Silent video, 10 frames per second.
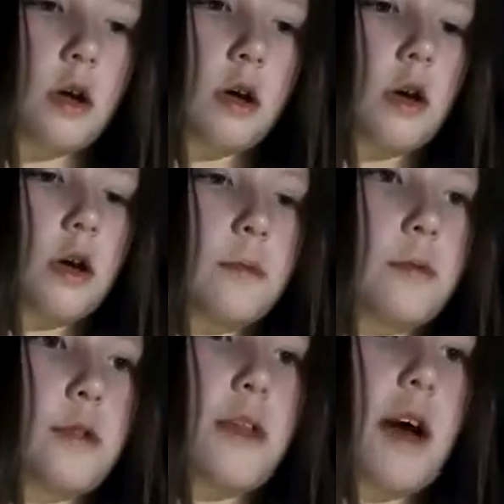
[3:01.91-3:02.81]

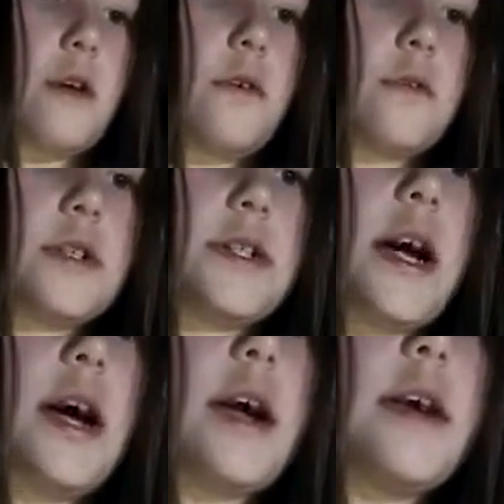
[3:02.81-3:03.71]
Put that over
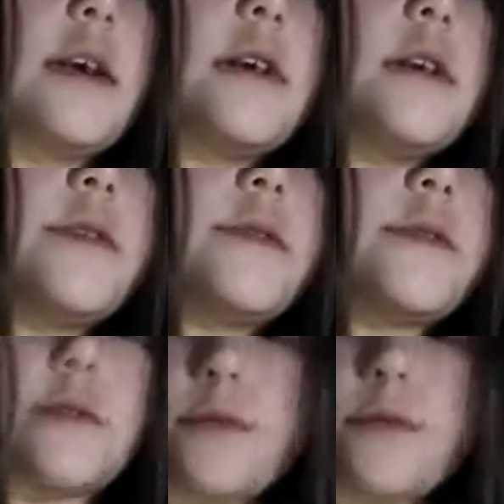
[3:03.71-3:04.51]
side.